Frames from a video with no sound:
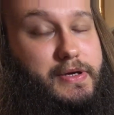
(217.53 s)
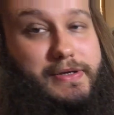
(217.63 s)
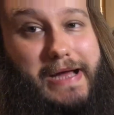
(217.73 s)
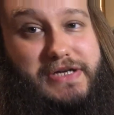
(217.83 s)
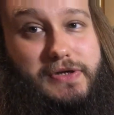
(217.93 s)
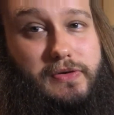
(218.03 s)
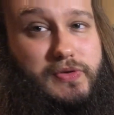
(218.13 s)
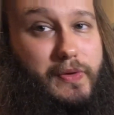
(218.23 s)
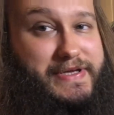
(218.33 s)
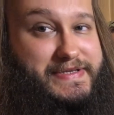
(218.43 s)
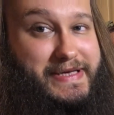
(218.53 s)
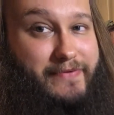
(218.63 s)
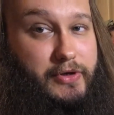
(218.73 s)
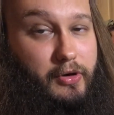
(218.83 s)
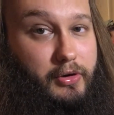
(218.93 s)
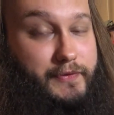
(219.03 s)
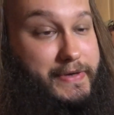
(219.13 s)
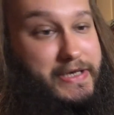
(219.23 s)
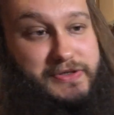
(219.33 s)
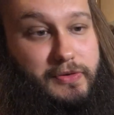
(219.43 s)
Nitro 27 hull, the
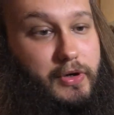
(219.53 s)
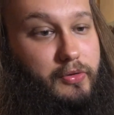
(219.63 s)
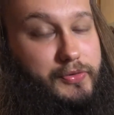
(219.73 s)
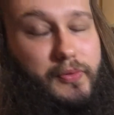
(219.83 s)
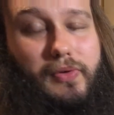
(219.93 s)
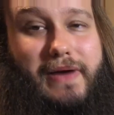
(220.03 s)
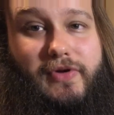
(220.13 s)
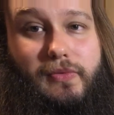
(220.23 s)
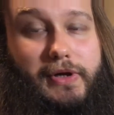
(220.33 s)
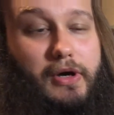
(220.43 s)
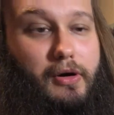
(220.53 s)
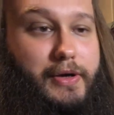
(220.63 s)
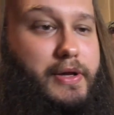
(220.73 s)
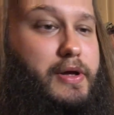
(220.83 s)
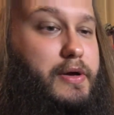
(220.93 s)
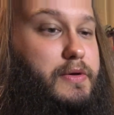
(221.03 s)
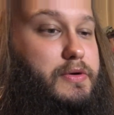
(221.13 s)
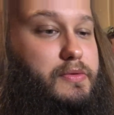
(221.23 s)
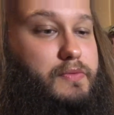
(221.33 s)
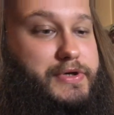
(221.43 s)
Nitro Gold, whatever you want to call it.
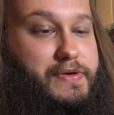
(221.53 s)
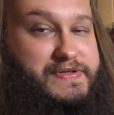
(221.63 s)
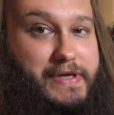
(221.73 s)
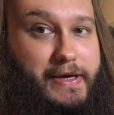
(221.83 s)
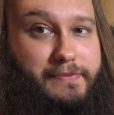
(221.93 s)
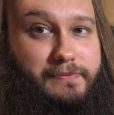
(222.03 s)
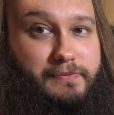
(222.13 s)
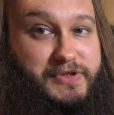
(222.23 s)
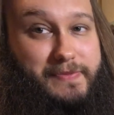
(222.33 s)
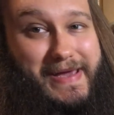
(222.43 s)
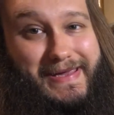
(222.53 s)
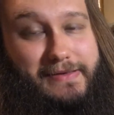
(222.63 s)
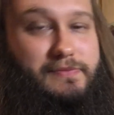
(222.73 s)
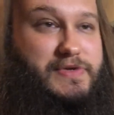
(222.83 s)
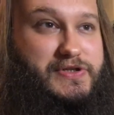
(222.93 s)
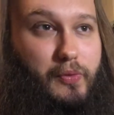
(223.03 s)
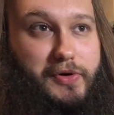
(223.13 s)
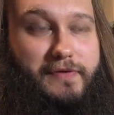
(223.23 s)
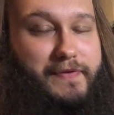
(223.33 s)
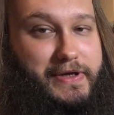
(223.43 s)
We'll use that to make it
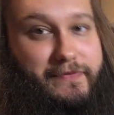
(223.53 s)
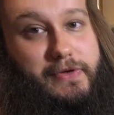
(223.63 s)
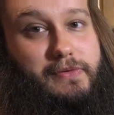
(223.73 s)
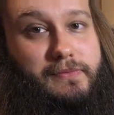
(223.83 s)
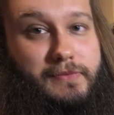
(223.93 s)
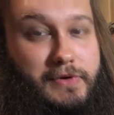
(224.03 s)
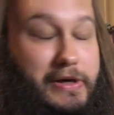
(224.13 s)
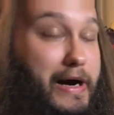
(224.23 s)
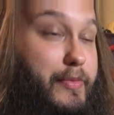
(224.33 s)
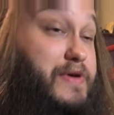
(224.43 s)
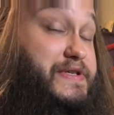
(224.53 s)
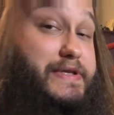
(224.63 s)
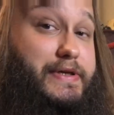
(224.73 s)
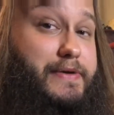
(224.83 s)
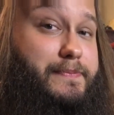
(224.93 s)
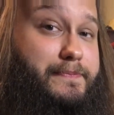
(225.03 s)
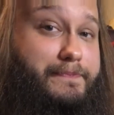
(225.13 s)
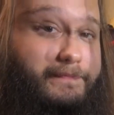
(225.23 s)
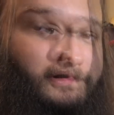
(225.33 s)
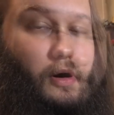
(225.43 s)
sort of even. I'm OCD.
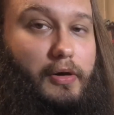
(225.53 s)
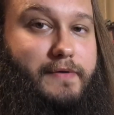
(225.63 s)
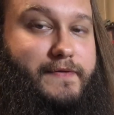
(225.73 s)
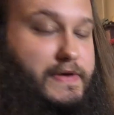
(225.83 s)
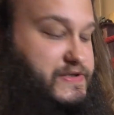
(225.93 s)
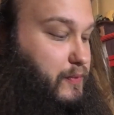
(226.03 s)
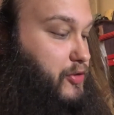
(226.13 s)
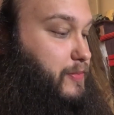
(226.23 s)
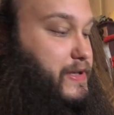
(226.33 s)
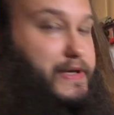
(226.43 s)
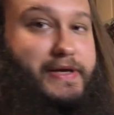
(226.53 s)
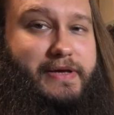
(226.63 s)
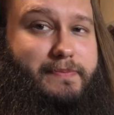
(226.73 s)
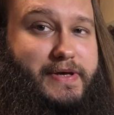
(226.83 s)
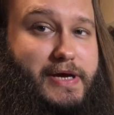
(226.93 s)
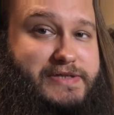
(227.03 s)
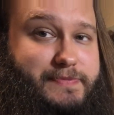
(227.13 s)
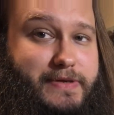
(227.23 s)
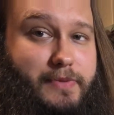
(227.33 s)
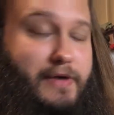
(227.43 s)
All of these will be getting
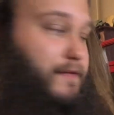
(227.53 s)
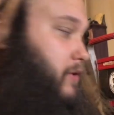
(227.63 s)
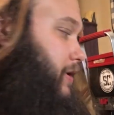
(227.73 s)
BSB buffer,